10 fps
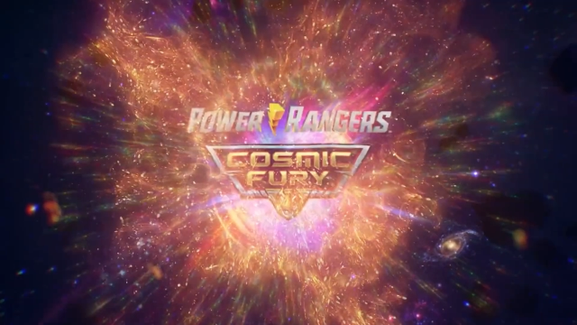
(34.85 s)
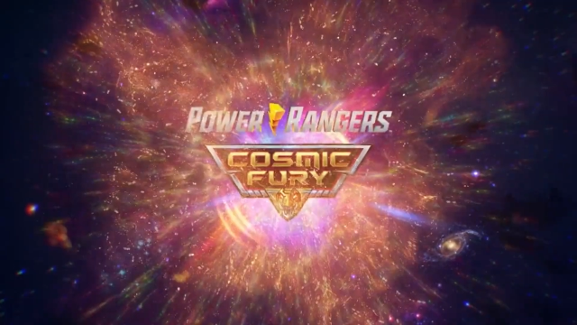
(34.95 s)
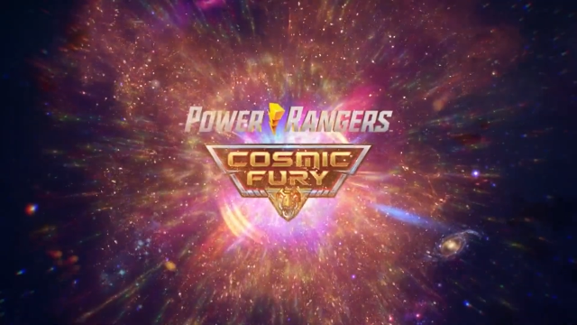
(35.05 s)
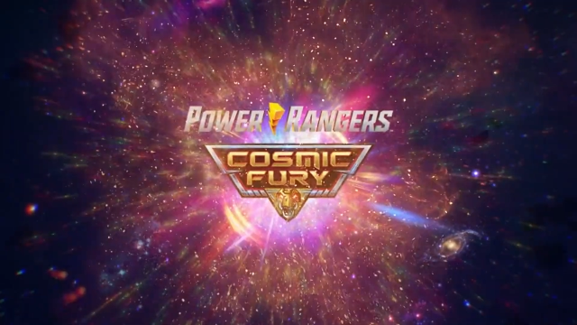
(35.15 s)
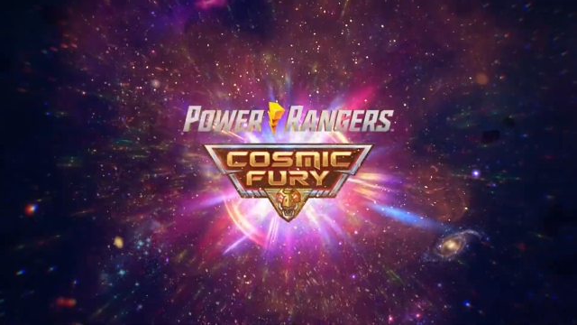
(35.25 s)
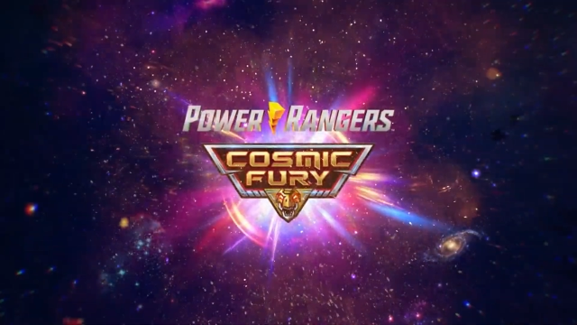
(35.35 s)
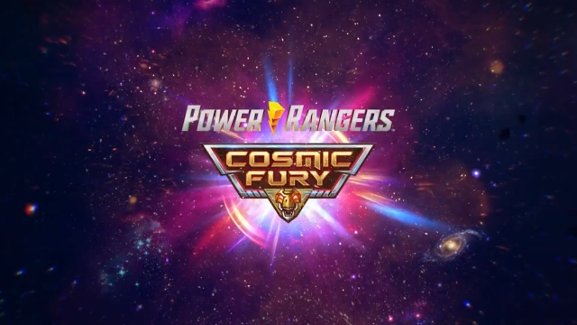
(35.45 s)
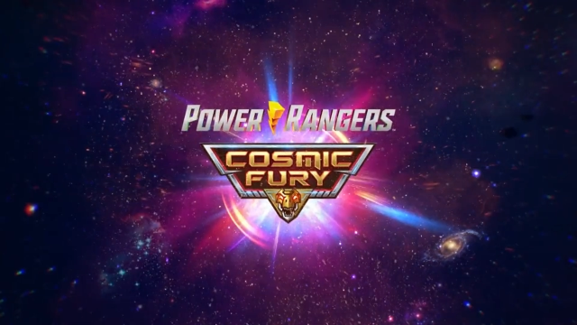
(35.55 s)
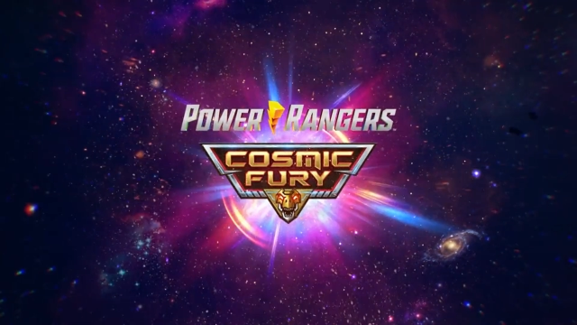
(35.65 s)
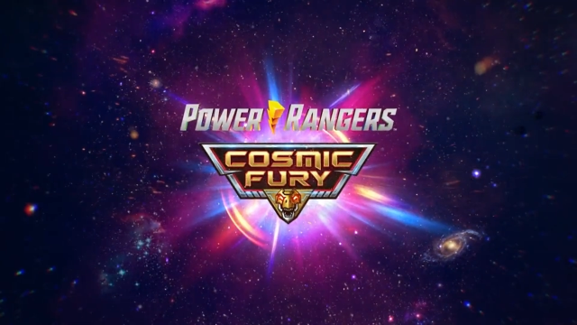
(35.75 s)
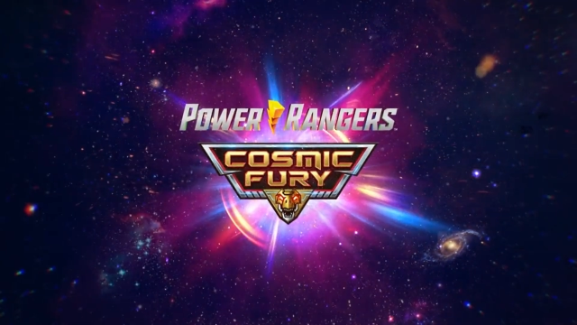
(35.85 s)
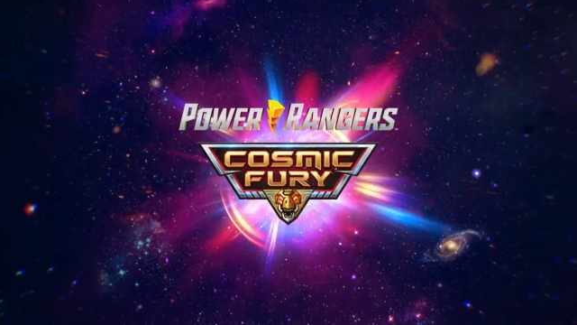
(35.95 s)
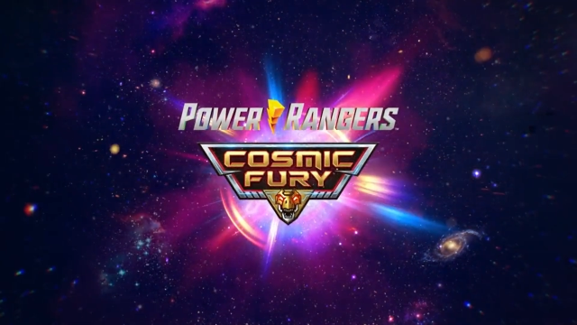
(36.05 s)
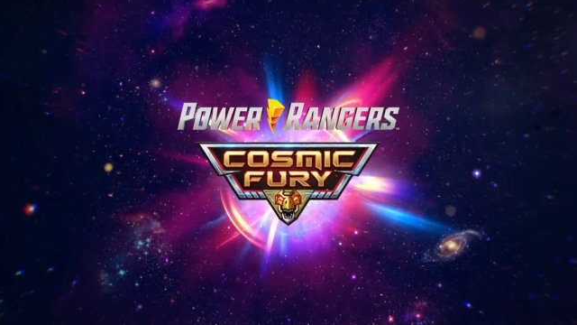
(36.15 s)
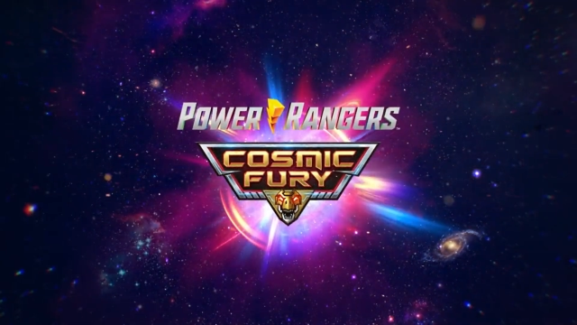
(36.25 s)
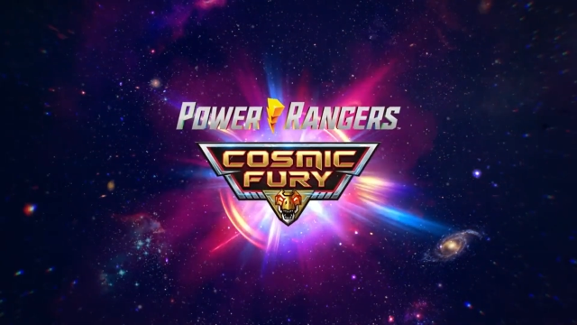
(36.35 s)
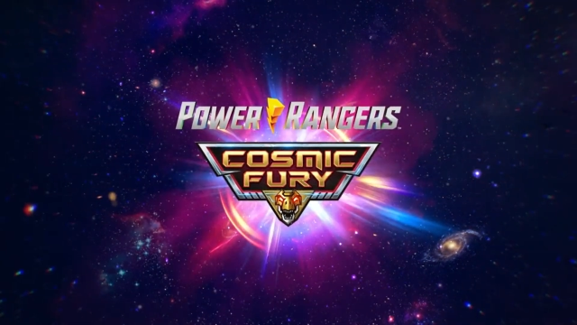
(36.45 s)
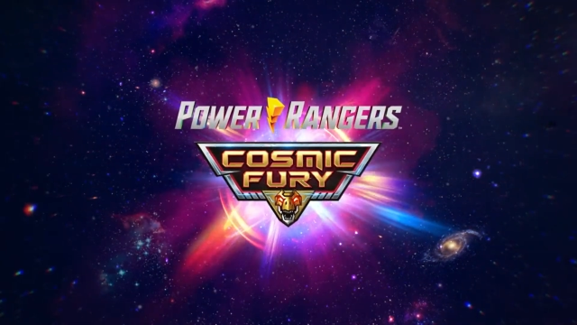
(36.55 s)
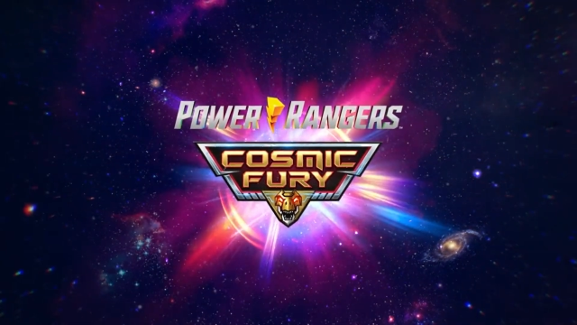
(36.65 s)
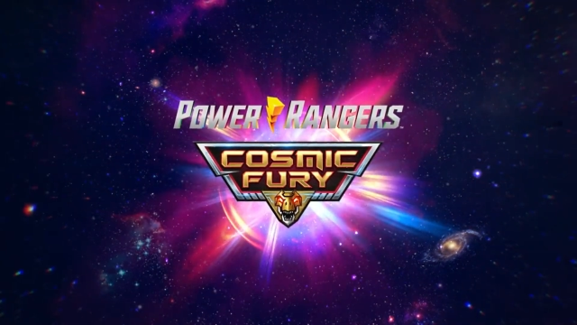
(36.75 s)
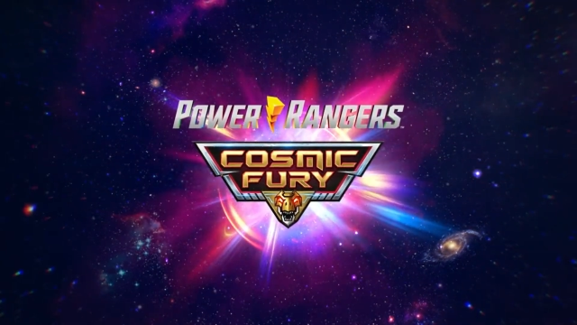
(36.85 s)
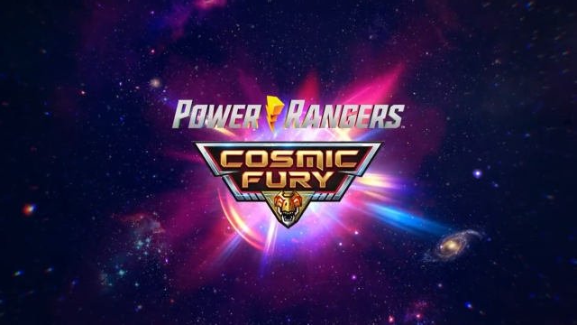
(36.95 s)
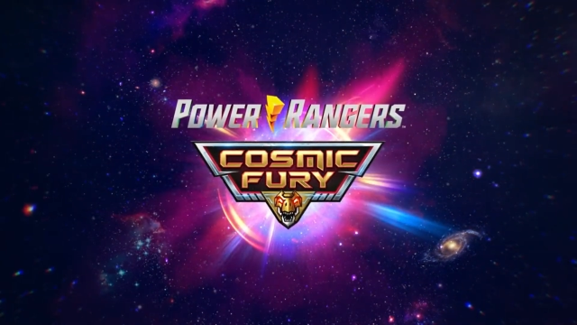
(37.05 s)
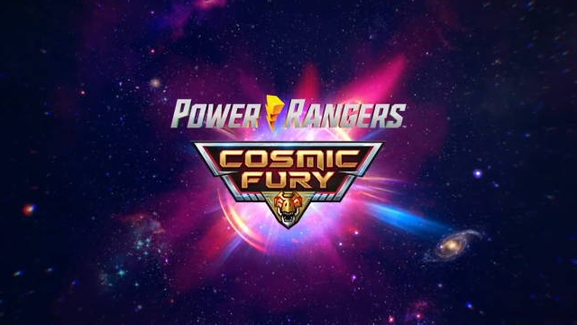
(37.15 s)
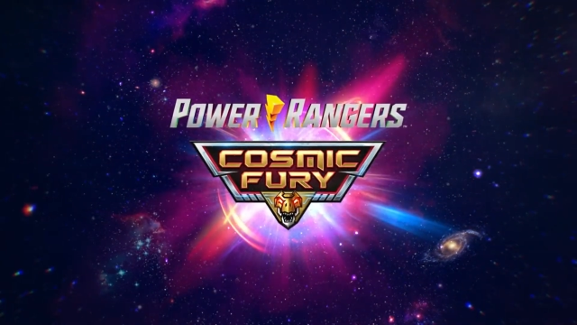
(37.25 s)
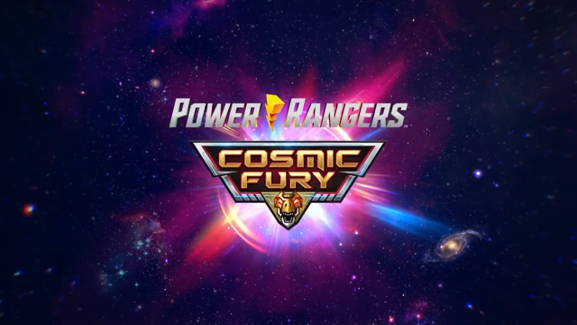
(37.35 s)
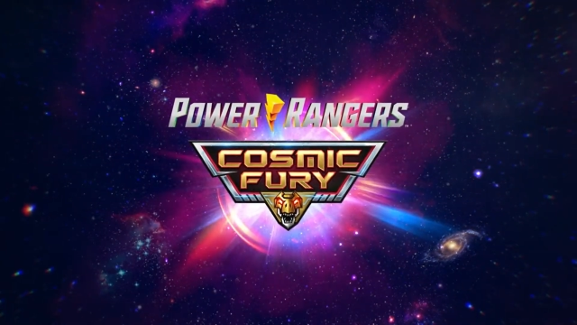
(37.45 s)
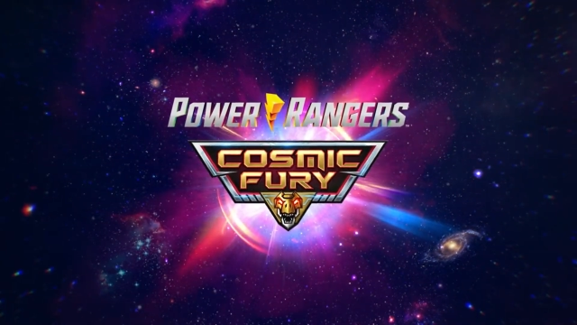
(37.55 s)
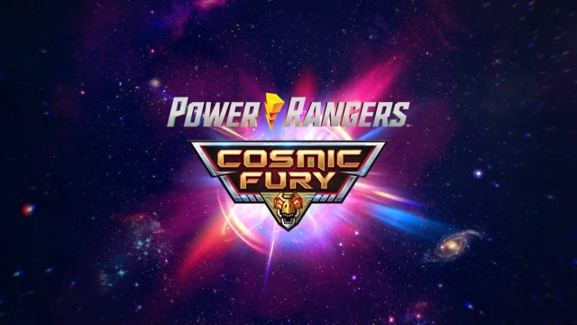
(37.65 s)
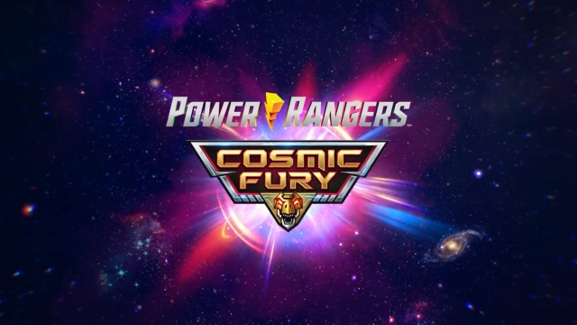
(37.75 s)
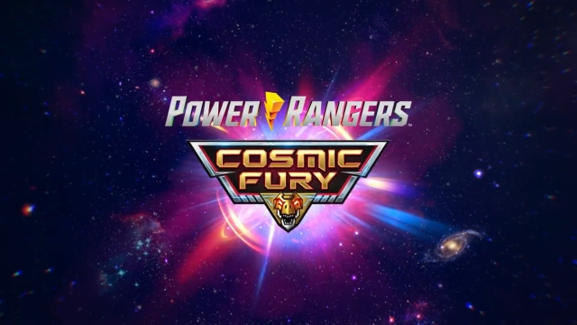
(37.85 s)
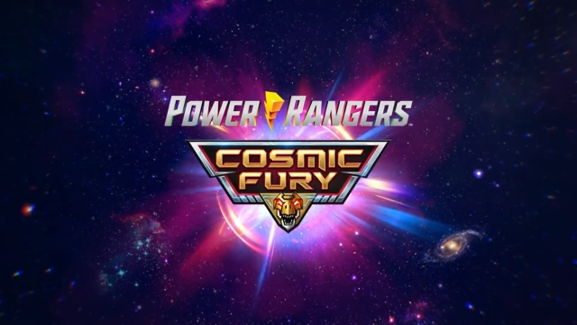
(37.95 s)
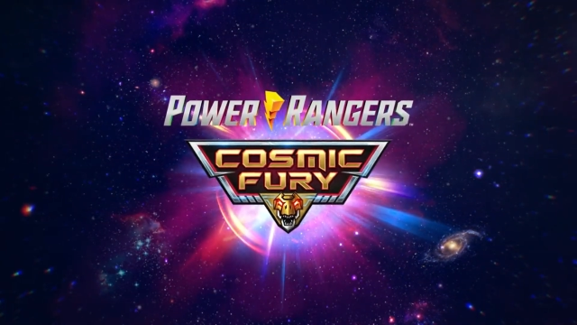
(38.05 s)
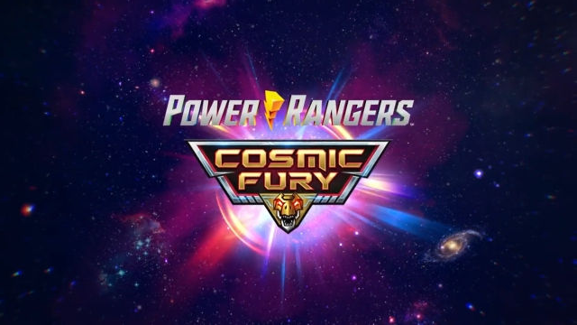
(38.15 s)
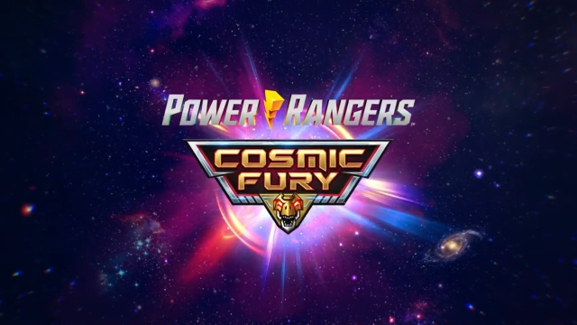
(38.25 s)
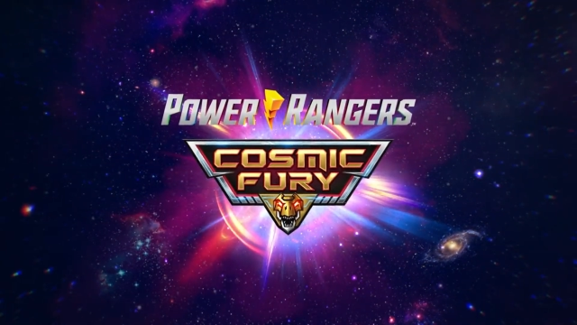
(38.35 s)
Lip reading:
(no speaker visible)